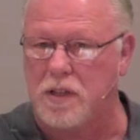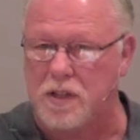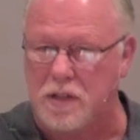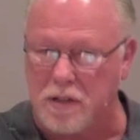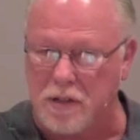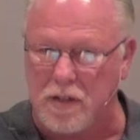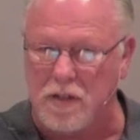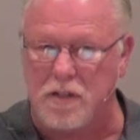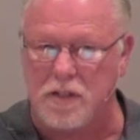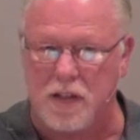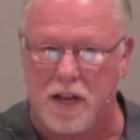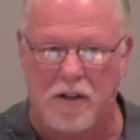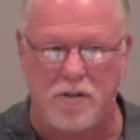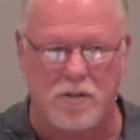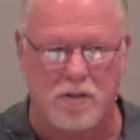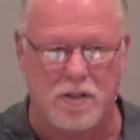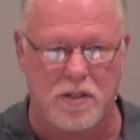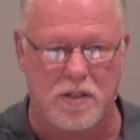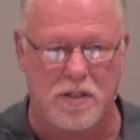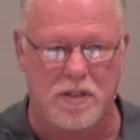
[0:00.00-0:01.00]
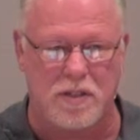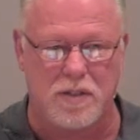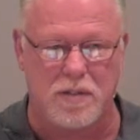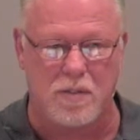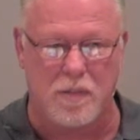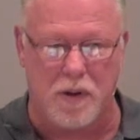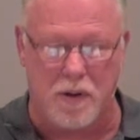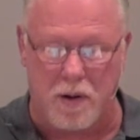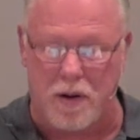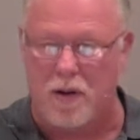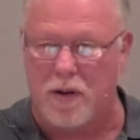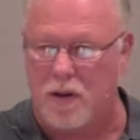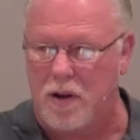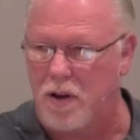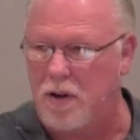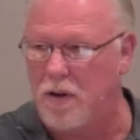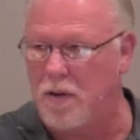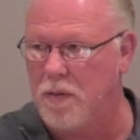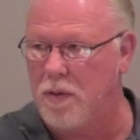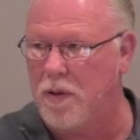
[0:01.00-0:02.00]
the Sadducees
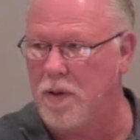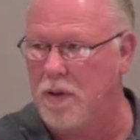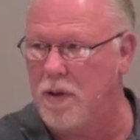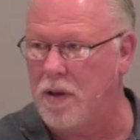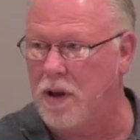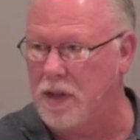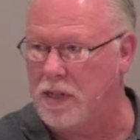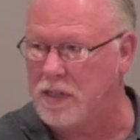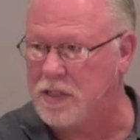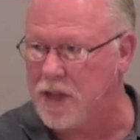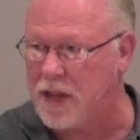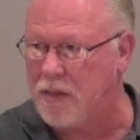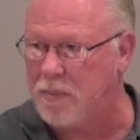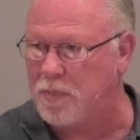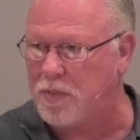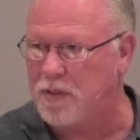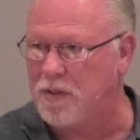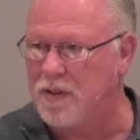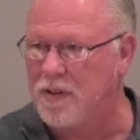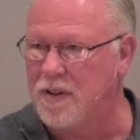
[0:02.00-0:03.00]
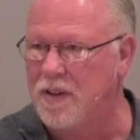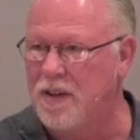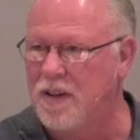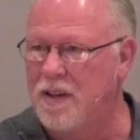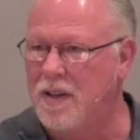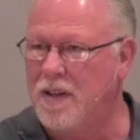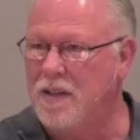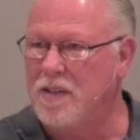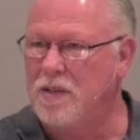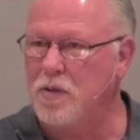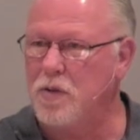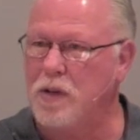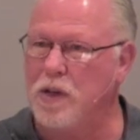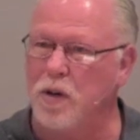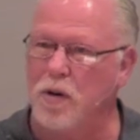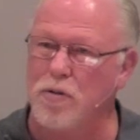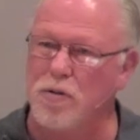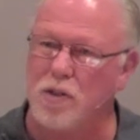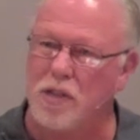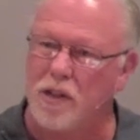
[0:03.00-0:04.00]
accept. So he
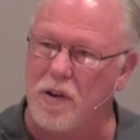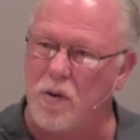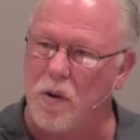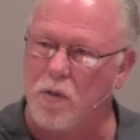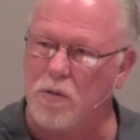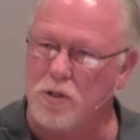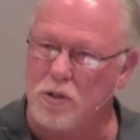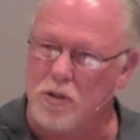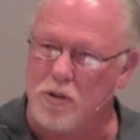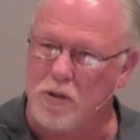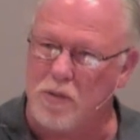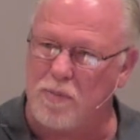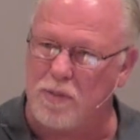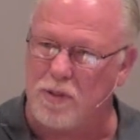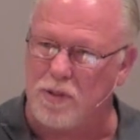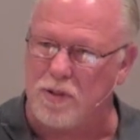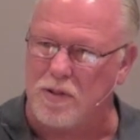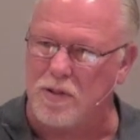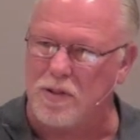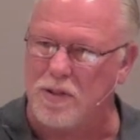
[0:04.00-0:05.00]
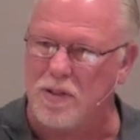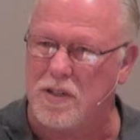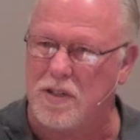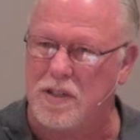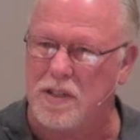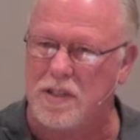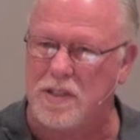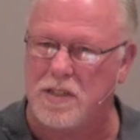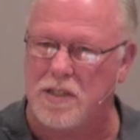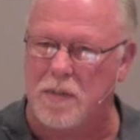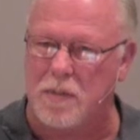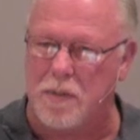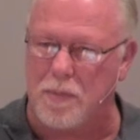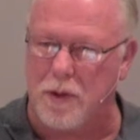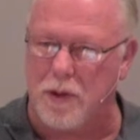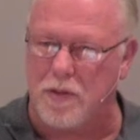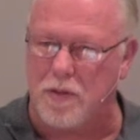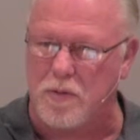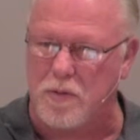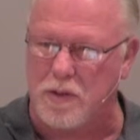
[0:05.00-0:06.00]
goes to their own scriptures to teach them
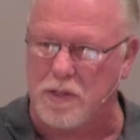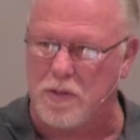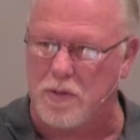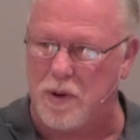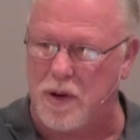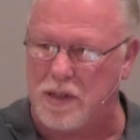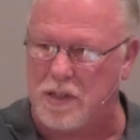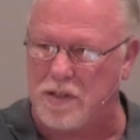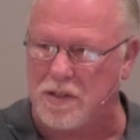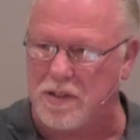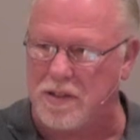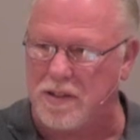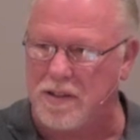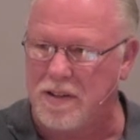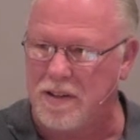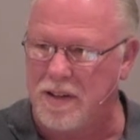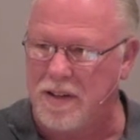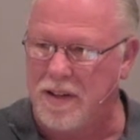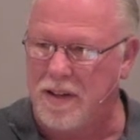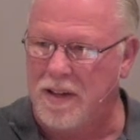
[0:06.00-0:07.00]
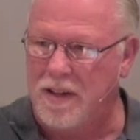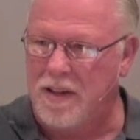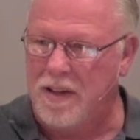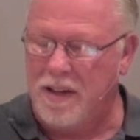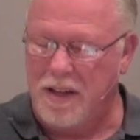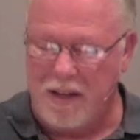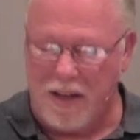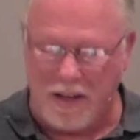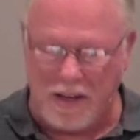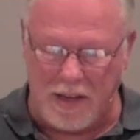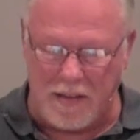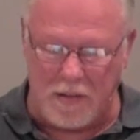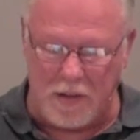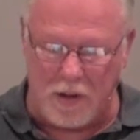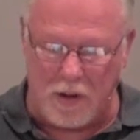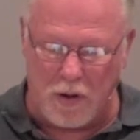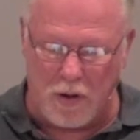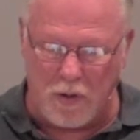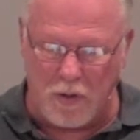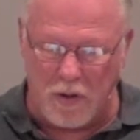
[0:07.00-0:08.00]
about the resurrection. And even
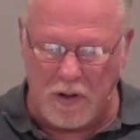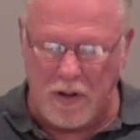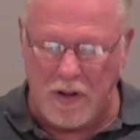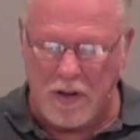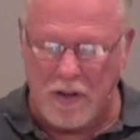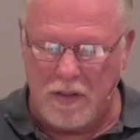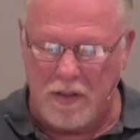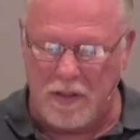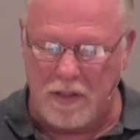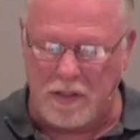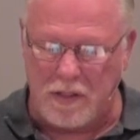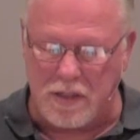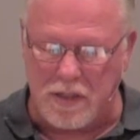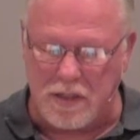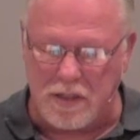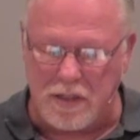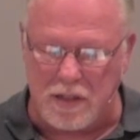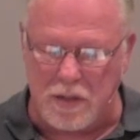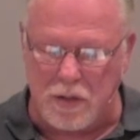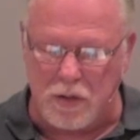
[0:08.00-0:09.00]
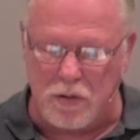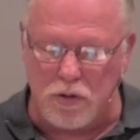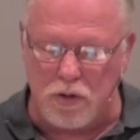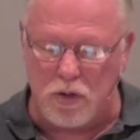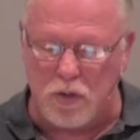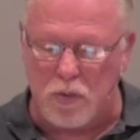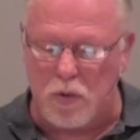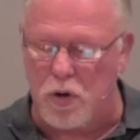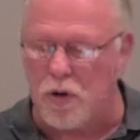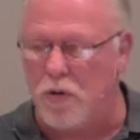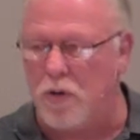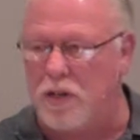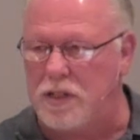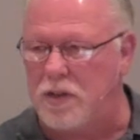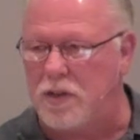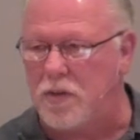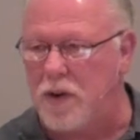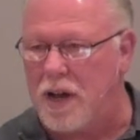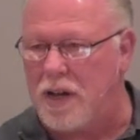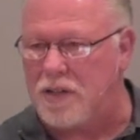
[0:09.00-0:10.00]
though this doesn't use the word
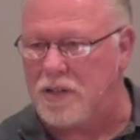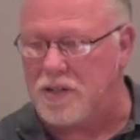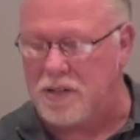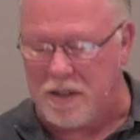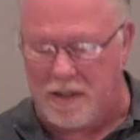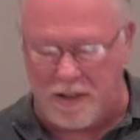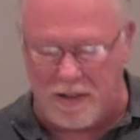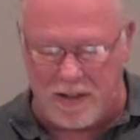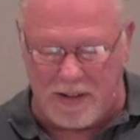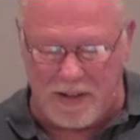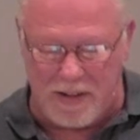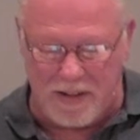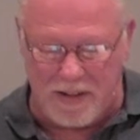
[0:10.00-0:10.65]
resurrection,